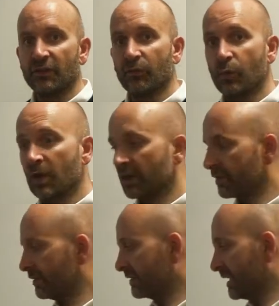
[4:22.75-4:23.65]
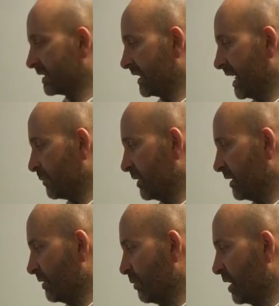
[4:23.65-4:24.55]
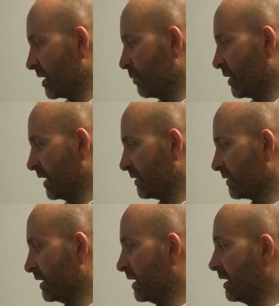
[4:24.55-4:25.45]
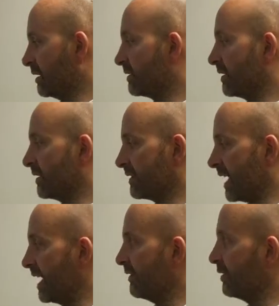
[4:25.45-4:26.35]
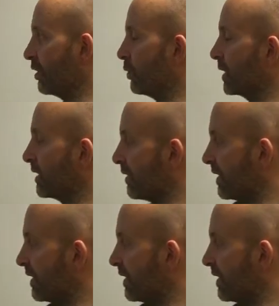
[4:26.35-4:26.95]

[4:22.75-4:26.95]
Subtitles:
of work that's actually happening in the marketplace. So there's a hell of a lot we can